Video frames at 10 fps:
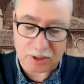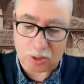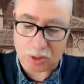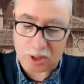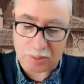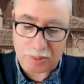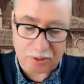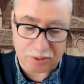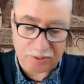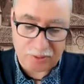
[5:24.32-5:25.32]
only
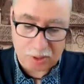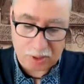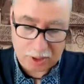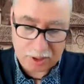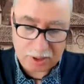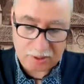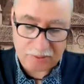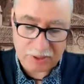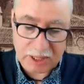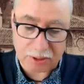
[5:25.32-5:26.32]
about war.
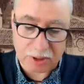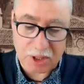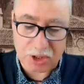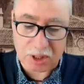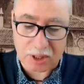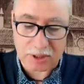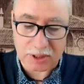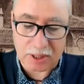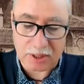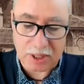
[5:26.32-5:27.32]
Without national
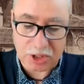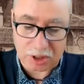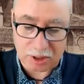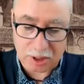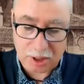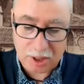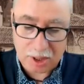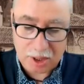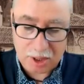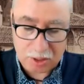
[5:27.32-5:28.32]
consolidation,
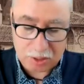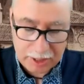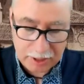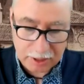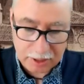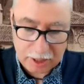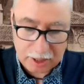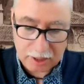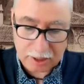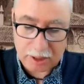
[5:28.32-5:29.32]
Ukraine
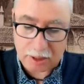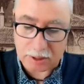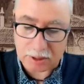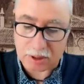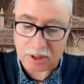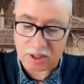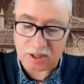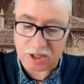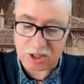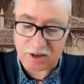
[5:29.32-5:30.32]
can't
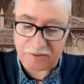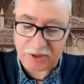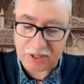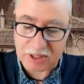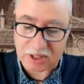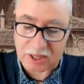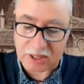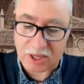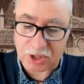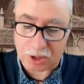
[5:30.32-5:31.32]
achieve its
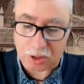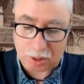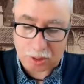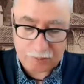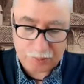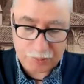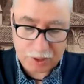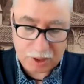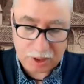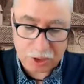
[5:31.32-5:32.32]
strategic goal,
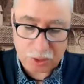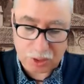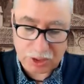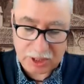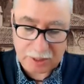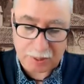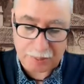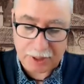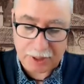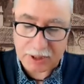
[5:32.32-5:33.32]
ensure a stable
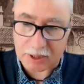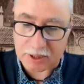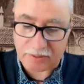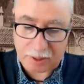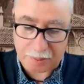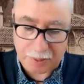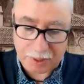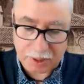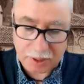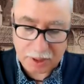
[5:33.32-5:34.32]
political
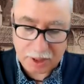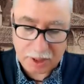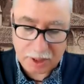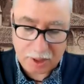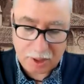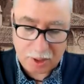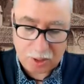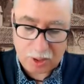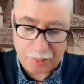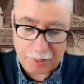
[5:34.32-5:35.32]
development,
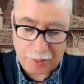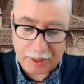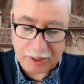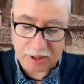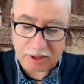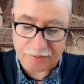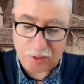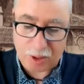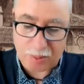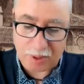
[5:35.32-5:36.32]
or implement
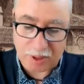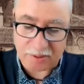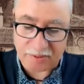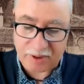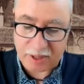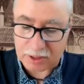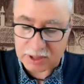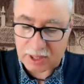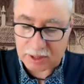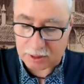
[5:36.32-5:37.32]
reform in
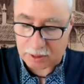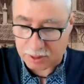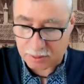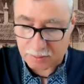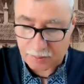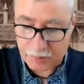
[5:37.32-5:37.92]
various sectors.